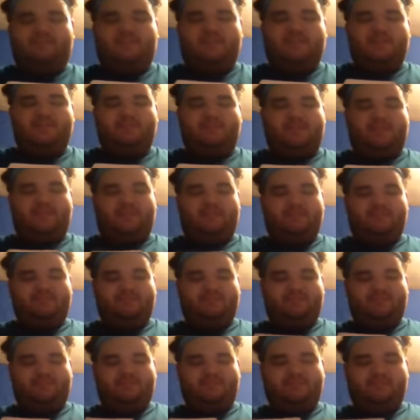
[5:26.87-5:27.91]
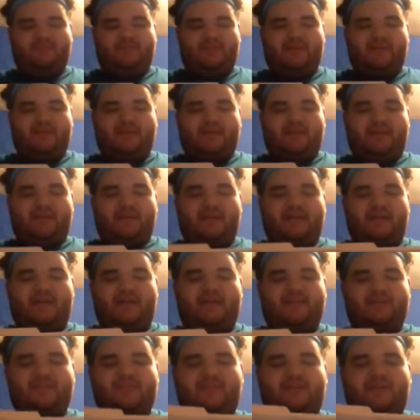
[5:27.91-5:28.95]
as well.
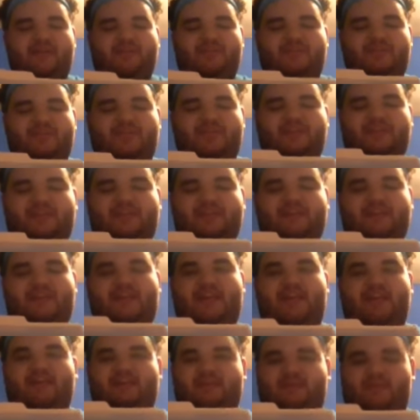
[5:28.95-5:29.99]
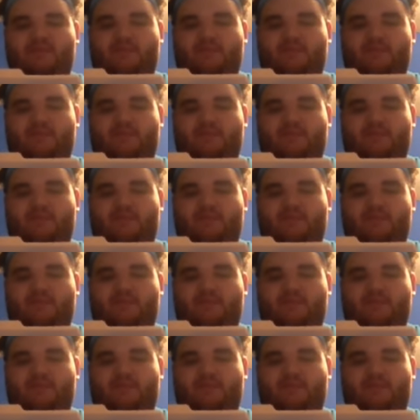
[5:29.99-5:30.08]
Arizona and Wichita State.